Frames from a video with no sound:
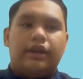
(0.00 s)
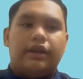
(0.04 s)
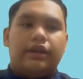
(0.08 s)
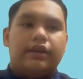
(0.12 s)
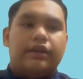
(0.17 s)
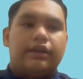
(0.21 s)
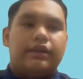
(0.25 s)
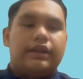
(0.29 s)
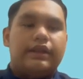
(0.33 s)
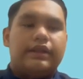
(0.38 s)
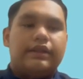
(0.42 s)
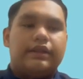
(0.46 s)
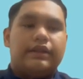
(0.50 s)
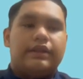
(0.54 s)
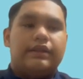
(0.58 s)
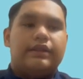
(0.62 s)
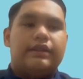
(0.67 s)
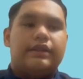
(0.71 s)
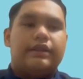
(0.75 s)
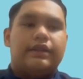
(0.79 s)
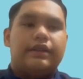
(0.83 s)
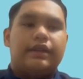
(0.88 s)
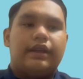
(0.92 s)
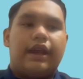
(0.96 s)
This
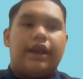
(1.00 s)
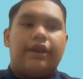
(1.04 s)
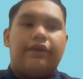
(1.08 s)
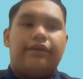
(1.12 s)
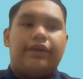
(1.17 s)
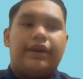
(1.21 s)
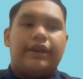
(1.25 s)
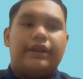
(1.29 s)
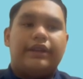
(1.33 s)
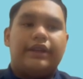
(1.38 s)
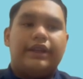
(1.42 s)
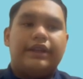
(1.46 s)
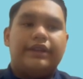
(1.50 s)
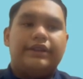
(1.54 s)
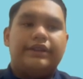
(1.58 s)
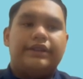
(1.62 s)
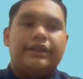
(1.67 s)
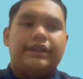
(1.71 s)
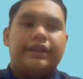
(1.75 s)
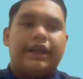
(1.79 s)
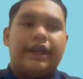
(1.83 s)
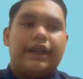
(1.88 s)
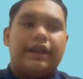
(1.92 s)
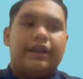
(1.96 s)
is advantage
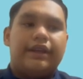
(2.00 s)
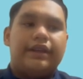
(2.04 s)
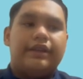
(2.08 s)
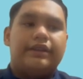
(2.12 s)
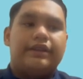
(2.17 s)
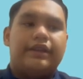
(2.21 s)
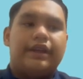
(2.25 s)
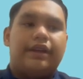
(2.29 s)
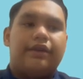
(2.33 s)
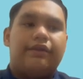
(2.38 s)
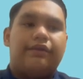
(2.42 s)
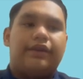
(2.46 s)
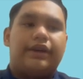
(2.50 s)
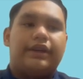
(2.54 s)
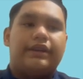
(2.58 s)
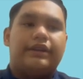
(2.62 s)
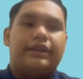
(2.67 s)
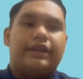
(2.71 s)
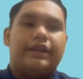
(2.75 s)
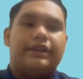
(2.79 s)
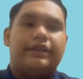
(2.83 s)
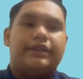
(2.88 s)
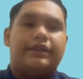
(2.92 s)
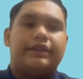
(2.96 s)
and
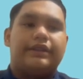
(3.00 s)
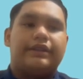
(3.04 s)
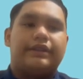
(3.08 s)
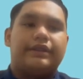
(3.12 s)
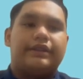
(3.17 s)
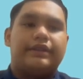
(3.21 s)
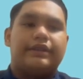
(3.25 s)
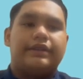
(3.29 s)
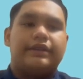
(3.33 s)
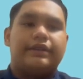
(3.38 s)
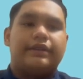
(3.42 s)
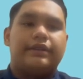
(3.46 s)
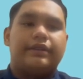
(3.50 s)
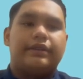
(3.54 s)
disadvantages.